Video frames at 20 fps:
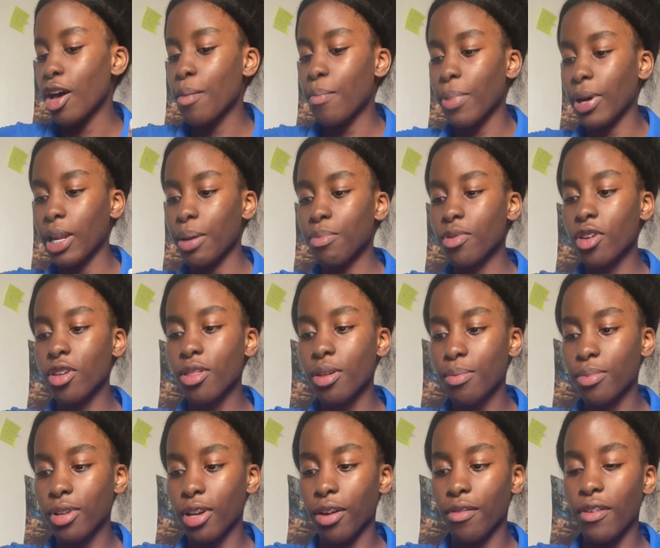But let me show you
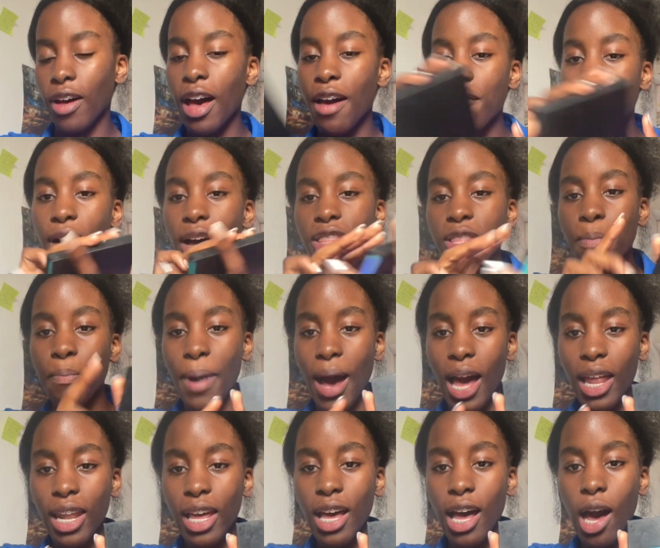some stuff. I found the
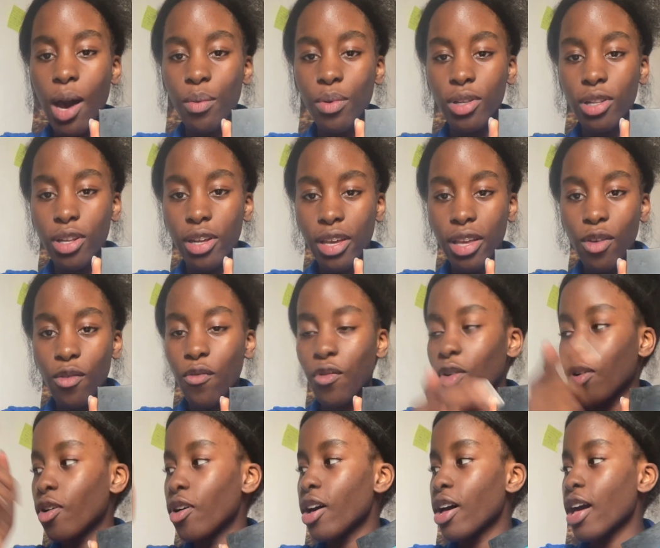palette I was looking
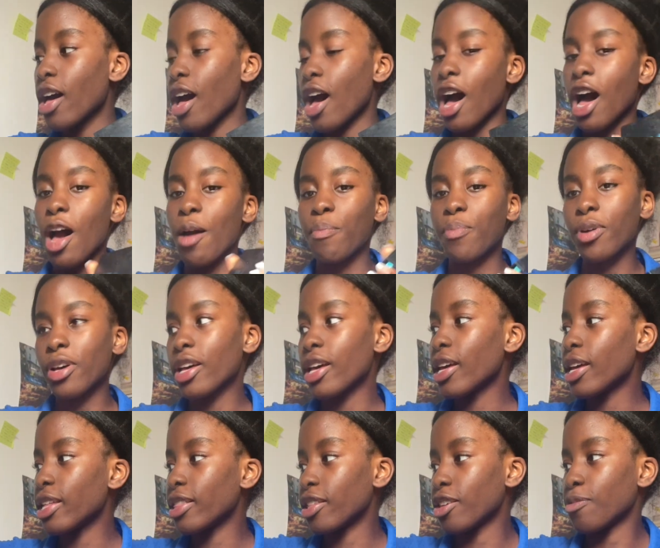for. I put
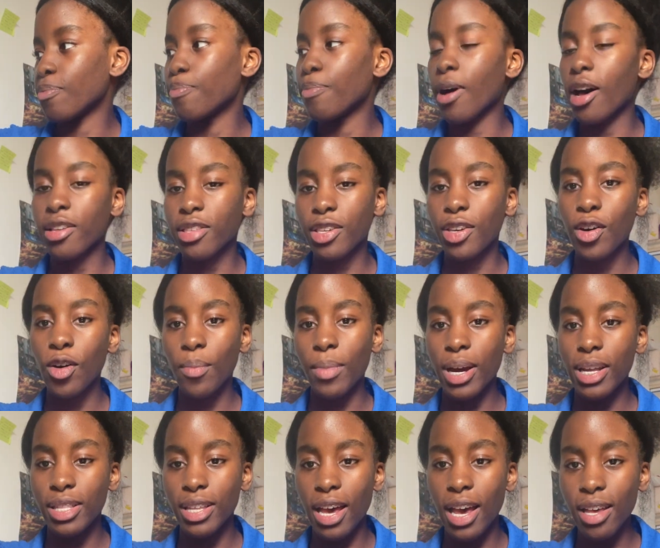it in this basket on
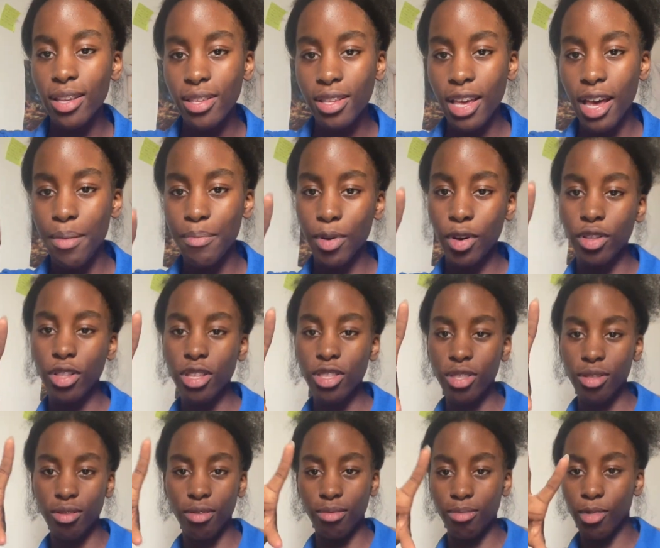my desk, and because I'm
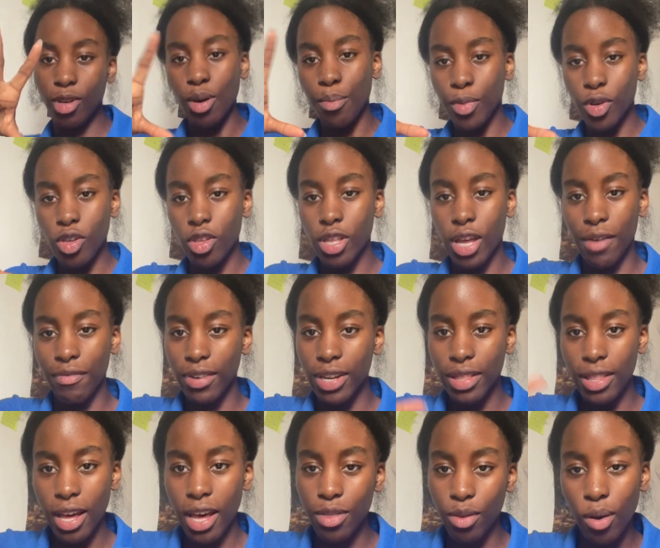not used to having it
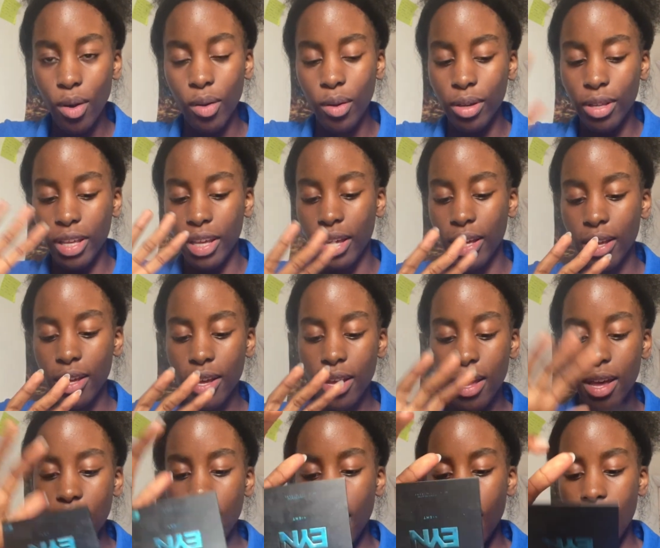there, I thought I lost it.
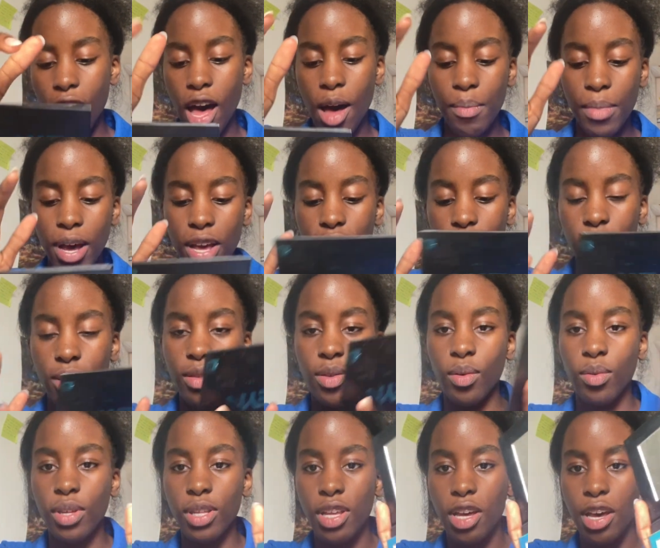I use this
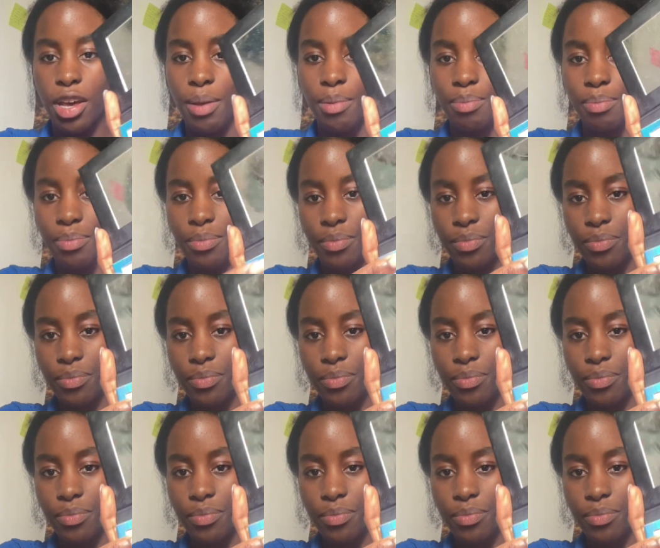all the time.